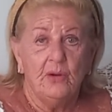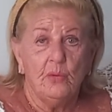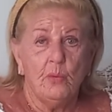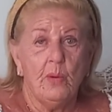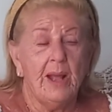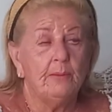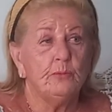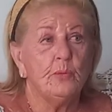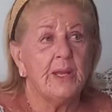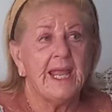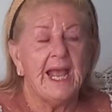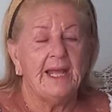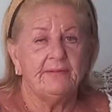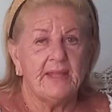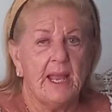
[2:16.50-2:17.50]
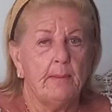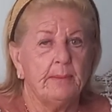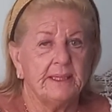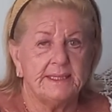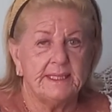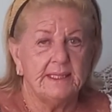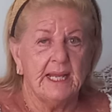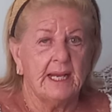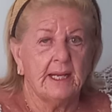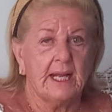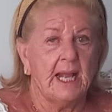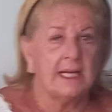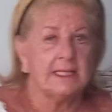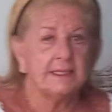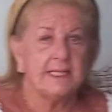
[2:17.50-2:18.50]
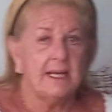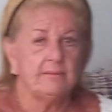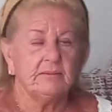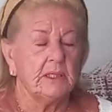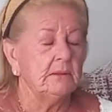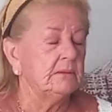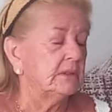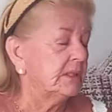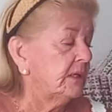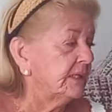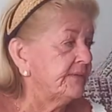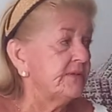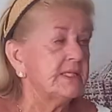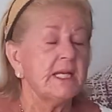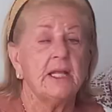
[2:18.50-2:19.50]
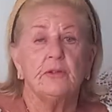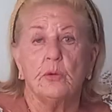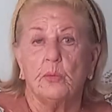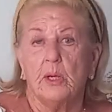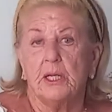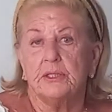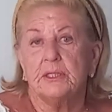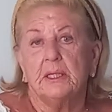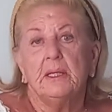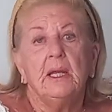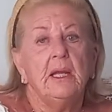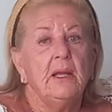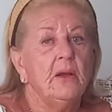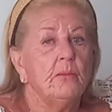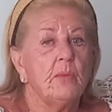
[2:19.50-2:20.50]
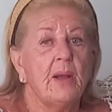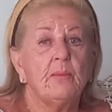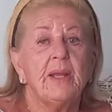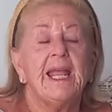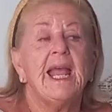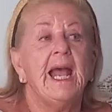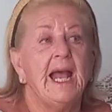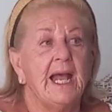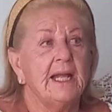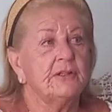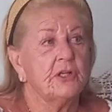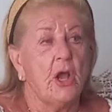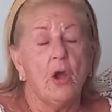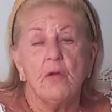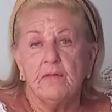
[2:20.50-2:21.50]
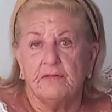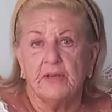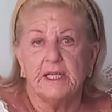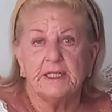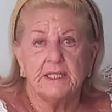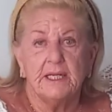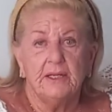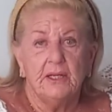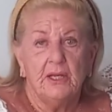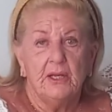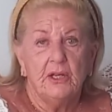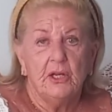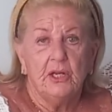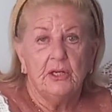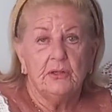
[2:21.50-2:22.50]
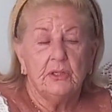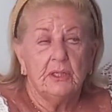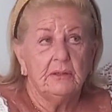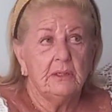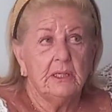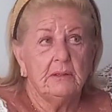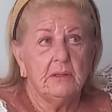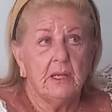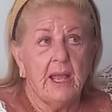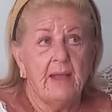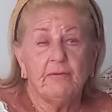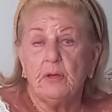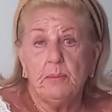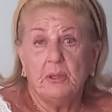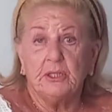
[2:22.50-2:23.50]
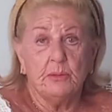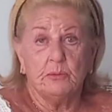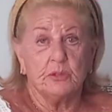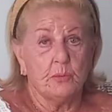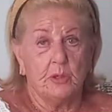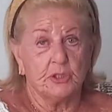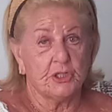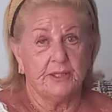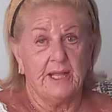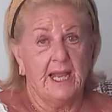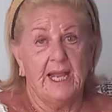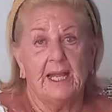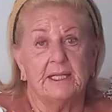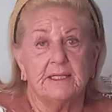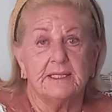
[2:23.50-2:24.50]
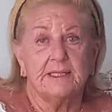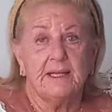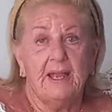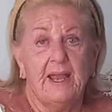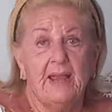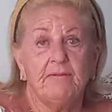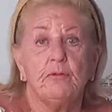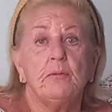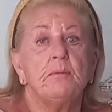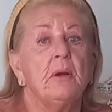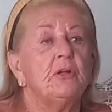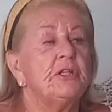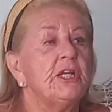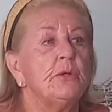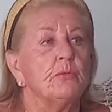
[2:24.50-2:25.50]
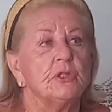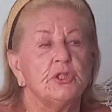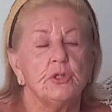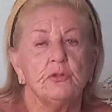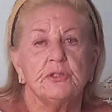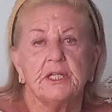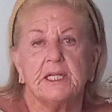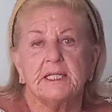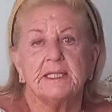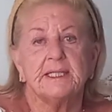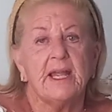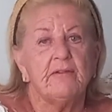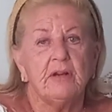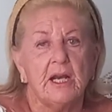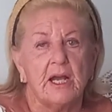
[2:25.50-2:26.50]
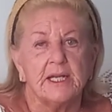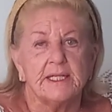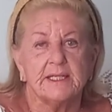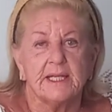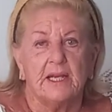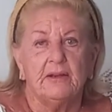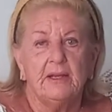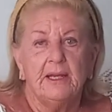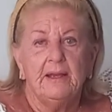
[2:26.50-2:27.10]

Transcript: When we had the I can't even say the word. When we had COVID, everybody was washing their hands. Everybody was using a sterilizer.